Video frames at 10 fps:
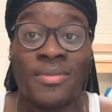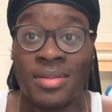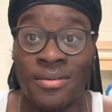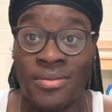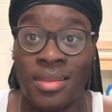
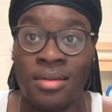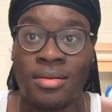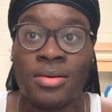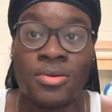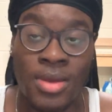Adolf
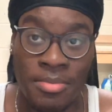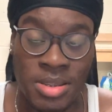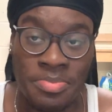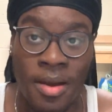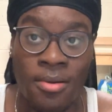Hitler who came
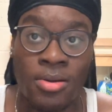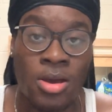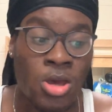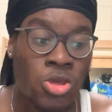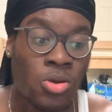into power.
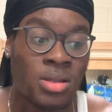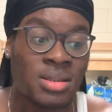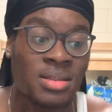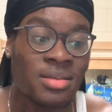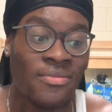You can
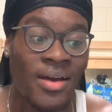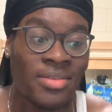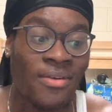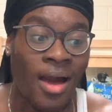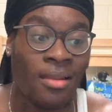see the fact
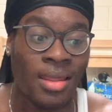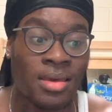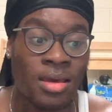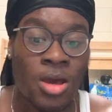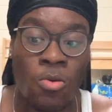of how
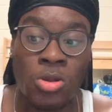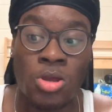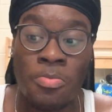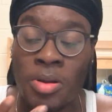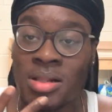like when
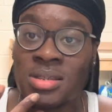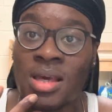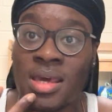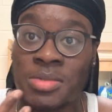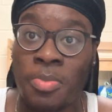you're put
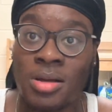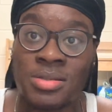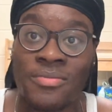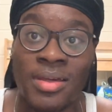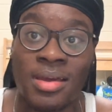into a spot
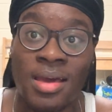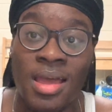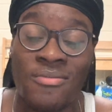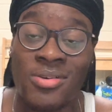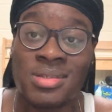of like
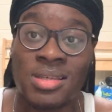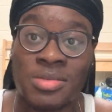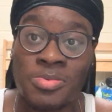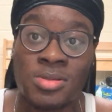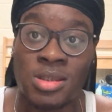adversity,
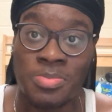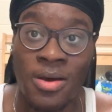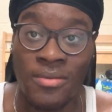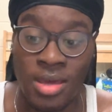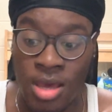put into a
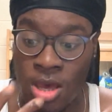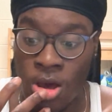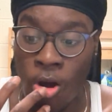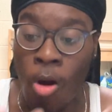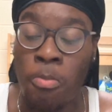spot of like
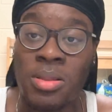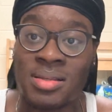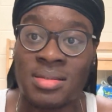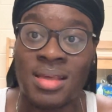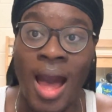
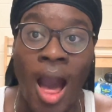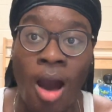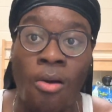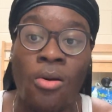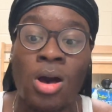hopelessness,
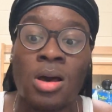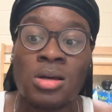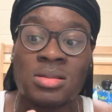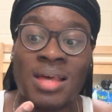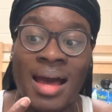how
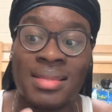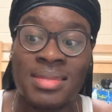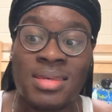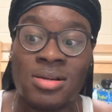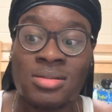the
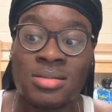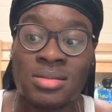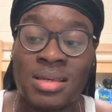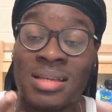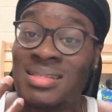ideals
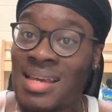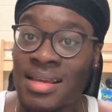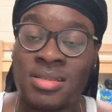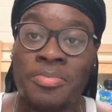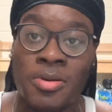can
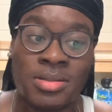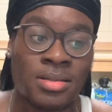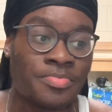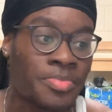change the person.